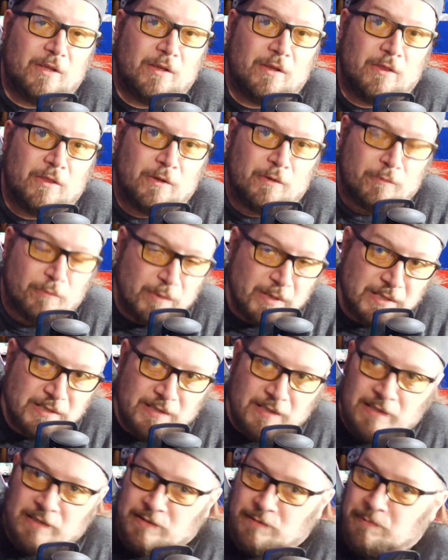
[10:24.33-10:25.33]
the
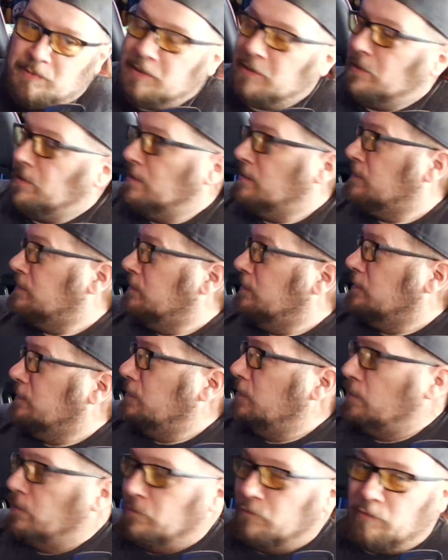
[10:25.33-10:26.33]
reason is because,
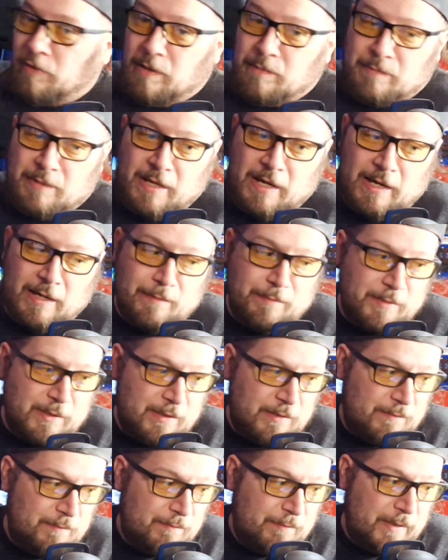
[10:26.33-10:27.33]
right behind
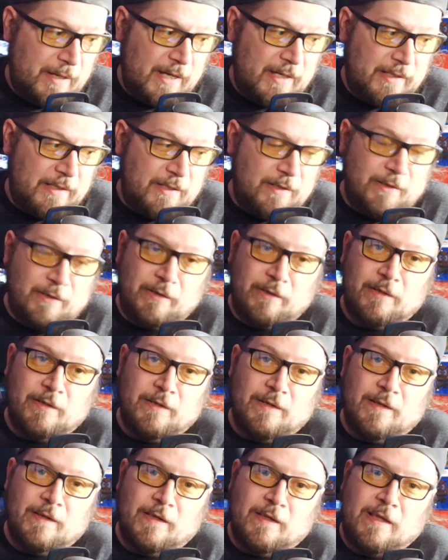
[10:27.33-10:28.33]
me, back here,
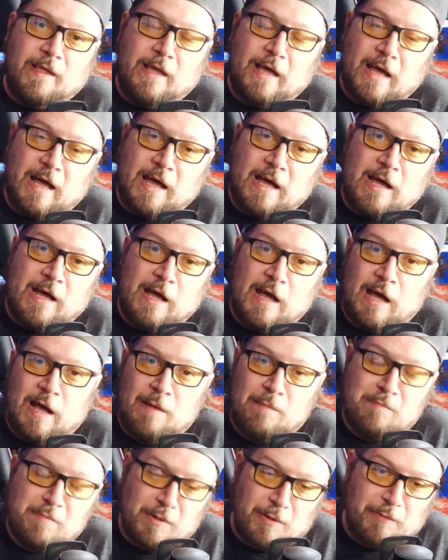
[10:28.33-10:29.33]
I
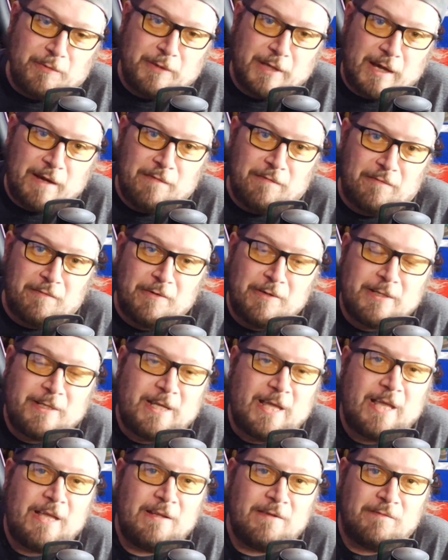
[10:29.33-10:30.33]
built that
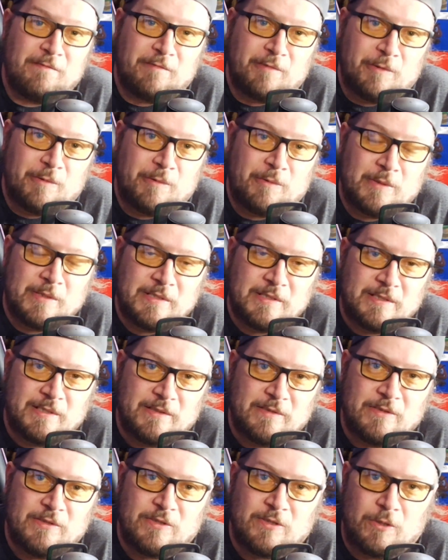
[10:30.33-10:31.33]
Freecade for a
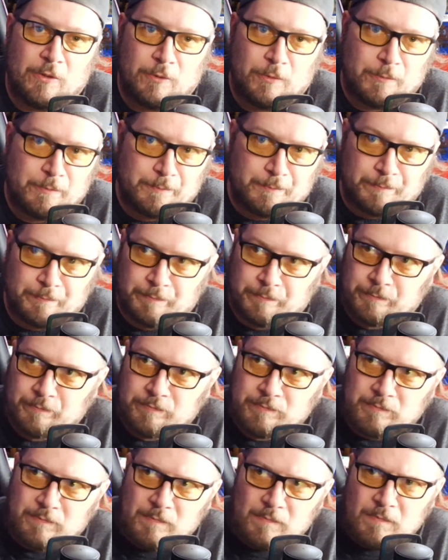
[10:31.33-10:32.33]
reason. So
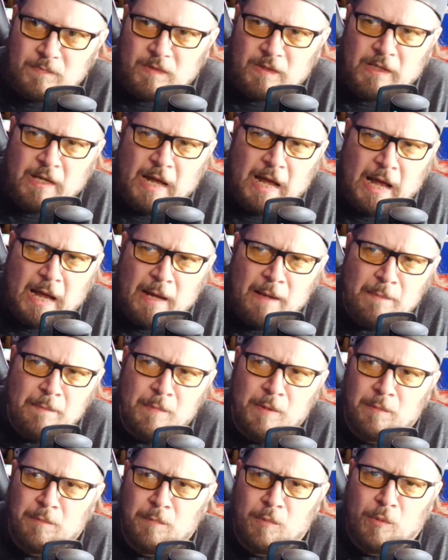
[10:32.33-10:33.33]
I'm
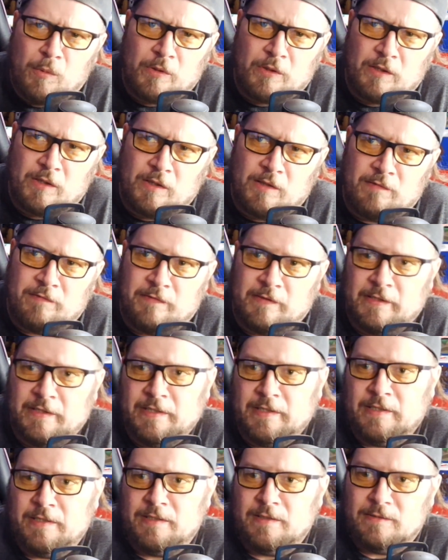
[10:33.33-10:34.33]
more of
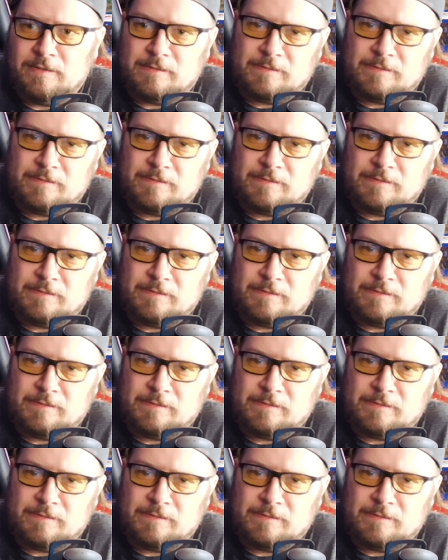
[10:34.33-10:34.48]
a,